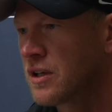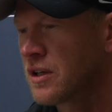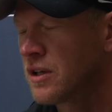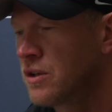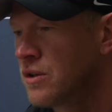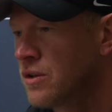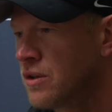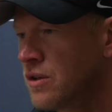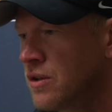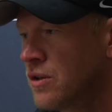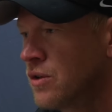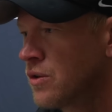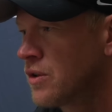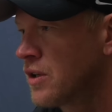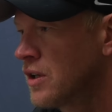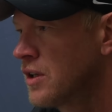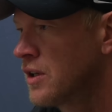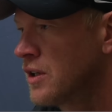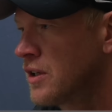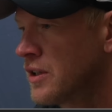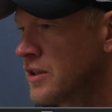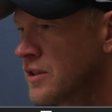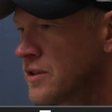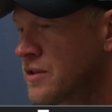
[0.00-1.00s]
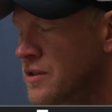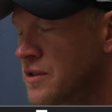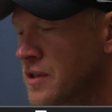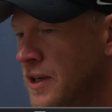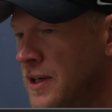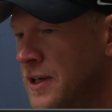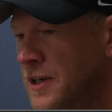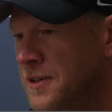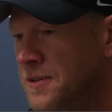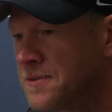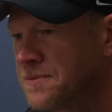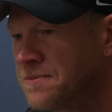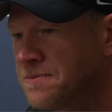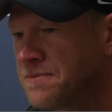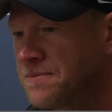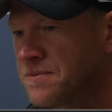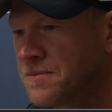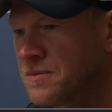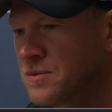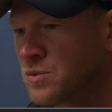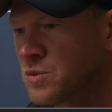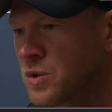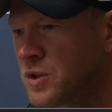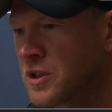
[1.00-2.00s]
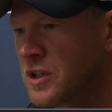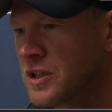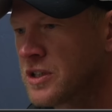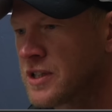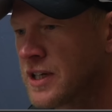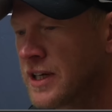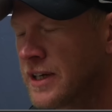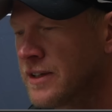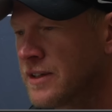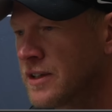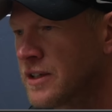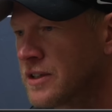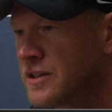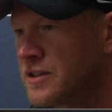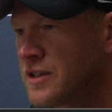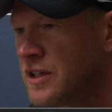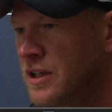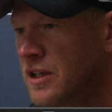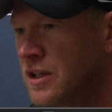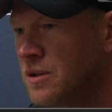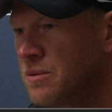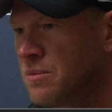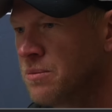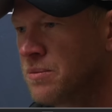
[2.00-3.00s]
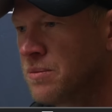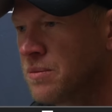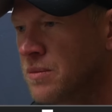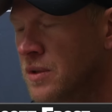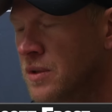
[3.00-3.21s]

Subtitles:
UConn is a really talented team.